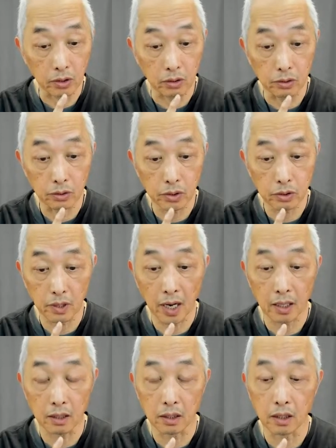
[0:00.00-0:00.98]
to lose track
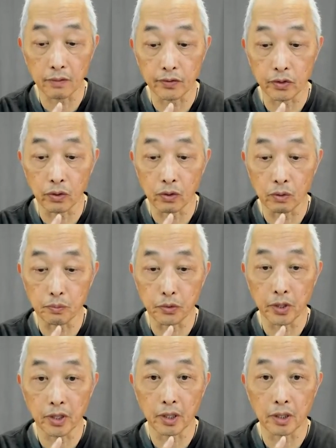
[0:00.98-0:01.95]
of your own
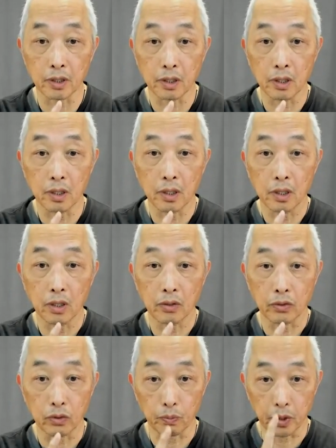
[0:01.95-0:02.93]
breathing,
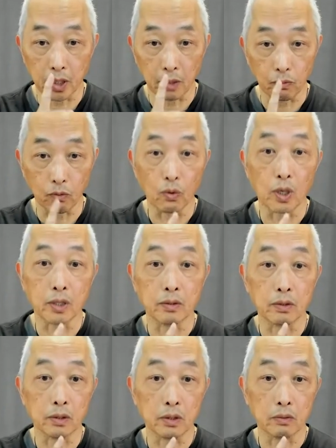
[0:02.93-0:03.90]
you become one
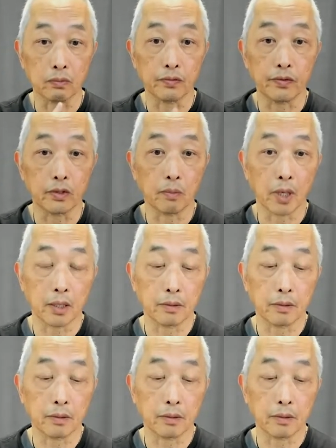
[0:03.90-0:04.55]
with your mind.